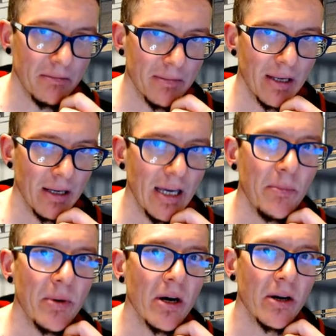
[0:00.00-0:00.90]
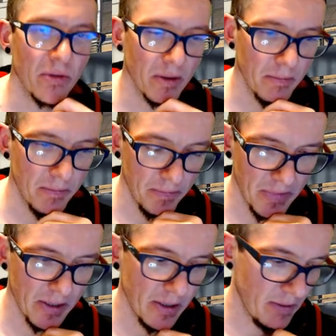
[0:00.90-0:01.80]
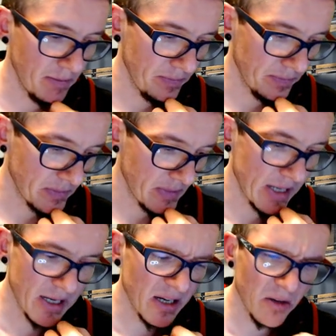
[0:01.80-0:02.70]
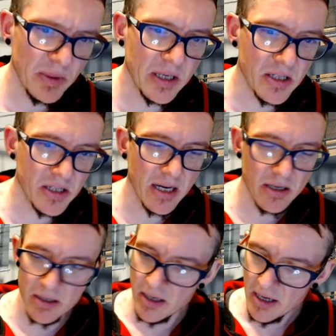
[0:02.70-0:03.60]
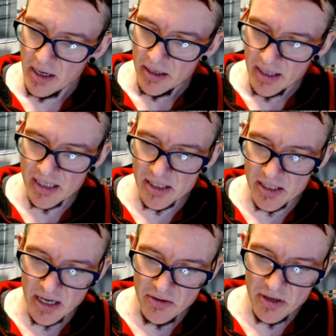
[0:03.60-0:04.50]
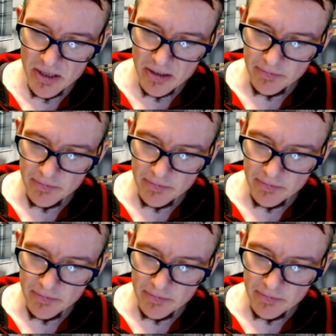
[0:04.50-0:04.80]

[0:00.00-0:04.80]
keep an eye on them. And not because they are necessarily